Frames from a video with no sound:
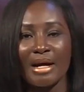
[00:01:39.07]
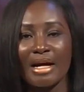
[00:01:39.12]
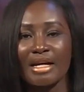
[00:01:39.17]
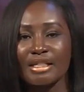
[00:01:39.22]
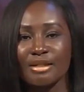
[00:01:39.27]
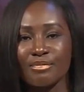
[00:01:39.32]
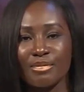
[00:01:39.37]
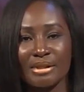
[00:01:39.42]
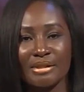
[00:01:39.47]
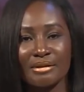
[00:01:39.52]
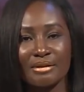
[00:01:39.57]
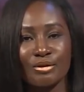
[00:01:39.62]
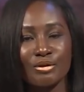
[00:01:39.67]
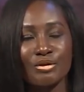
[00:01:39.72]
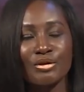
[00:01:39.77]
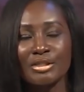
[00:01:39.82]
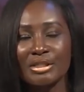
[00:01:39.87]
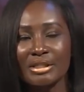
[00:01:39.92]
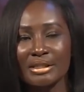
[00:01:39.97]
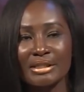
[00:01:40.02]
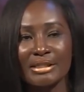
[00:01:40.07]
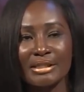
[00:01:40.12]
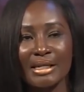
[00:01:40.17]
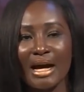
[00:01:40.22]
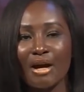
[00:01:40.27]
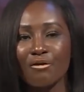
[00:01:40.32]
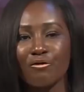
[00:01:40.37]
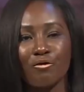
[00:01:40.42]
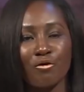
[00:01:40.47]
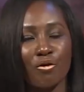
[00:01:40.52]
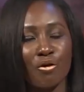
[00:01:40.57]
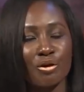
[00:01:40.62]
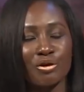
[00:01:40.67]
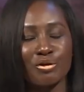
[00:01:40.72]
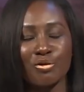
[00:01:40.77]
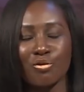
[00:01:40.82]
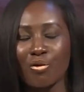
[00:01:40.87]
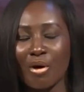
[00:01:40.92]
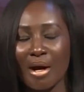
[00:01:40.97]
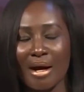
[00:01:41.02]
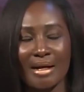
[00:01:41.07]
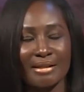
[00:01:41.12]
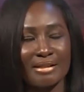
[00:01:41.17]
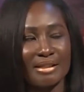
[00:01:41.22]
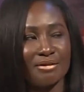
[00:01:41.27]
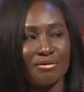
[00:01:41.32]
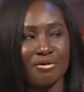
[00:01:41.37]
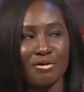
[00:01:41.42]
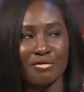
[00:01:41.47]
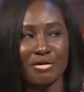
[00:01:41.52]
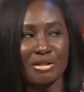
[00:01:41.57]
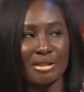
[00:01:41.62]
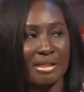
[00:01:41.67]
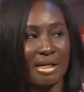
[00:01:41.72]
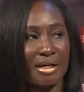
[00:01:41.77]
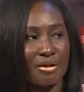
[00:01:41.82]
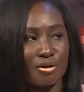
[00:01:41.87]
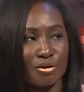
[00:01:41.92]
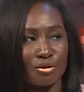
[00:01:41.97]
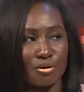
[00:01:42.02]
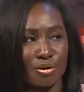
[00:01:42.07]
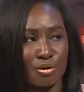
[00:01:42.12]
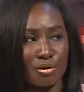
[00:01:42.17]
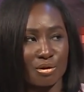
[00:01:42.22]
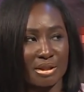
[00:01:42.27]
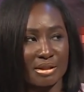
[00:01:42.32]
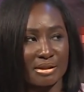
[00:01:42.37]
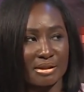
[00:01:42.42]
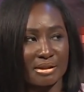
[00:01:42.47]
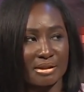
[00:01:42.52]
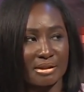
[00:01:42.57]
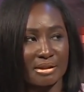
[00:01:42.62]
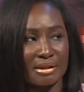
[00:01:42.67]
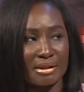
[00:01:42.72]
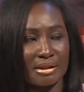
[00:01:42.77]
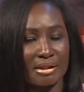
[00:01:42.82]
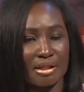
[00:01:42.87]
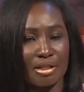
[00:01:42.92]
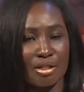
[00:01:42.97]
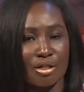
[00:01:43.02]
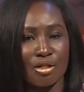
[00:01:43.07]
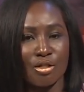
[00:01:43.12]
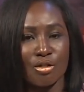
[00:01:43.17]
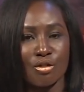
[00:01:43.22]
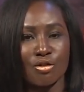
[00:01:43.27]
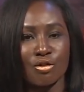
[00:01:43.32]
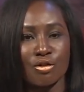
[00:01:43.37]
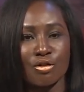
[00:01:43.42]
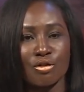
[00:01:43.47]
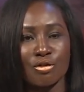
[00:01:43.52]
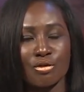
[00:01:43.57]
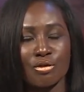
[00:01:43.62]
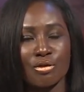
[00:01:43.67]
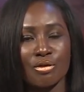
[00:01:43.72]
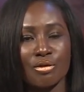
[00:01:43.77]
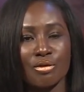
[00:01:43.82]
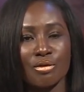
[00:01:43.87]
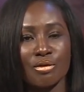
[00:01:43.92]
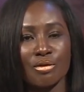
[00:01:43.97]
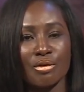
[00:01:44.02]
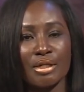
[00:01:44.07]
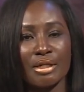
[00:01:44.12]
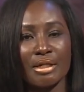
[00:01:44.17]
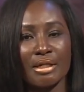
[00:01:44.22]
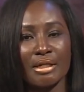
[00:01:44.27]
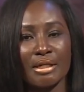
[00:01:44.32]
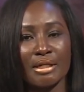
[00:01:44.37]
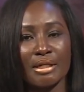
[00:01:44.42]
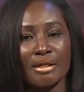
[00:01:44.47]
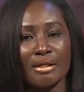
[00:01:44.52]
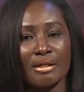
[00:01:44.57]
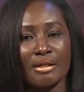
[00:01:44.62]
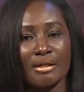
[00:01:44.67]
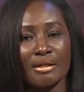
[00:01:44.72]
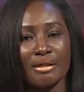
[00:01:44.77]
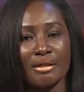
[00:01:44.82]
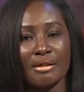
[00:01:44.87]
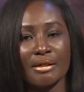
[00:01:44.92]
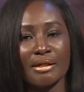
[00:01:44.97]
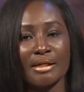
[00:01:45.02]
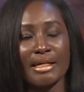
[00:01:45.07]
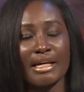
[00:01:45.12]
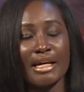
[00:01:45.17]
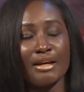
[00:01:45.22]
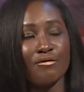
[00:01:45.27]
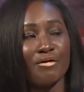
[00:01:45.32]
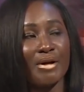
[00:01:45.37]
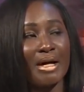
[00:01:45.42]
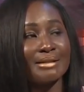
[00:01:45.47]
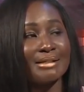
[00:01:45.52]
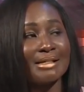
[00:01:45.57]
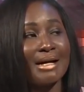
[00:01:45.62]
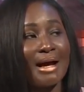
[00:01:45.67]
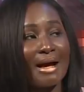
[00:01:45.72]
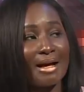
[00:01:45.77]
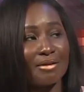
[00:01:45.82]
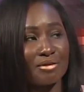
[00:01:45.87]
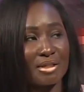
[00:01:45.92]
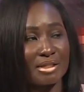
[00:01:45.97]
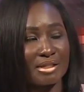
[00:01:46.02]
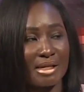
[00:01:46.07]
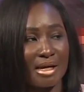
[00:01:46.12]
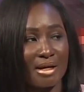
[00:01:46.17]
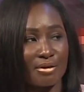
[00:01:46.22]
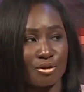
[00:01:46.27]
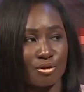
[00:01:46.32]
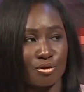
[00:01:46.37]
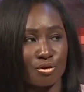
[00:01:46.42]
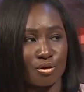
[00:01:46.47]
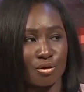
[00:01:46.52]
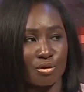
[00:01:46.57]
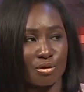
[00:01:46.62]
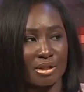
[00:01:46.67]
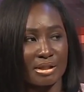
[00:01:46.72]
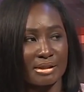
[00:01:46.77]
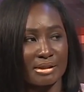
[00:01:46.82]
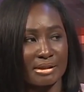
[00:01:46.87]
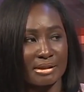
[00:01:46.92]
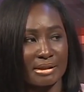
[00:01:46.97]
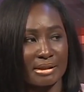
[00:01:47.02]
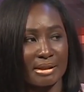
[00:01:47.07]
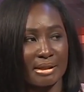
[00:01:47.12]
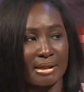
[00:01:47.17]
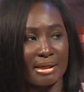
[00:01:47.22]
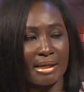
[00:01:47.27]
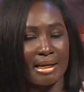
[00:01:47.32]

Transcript: My husband couldn't afford $150,000. So he gave us $100,000.